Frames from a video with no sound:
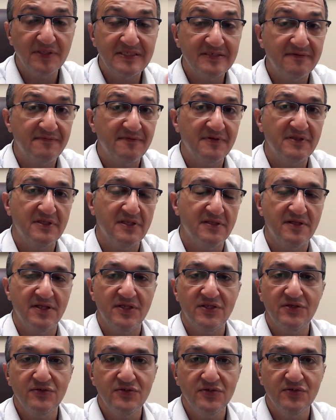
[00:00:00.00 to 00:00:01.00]
differently
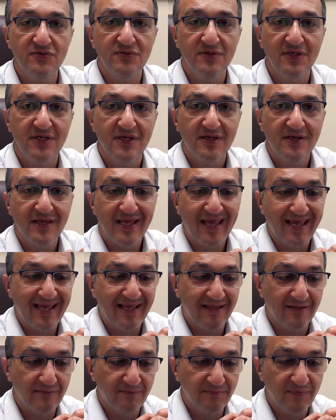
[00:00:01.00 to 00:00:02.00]
than you do.
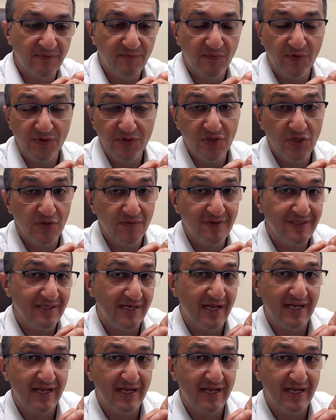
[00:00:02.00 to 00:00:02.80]
And before you know it, they're not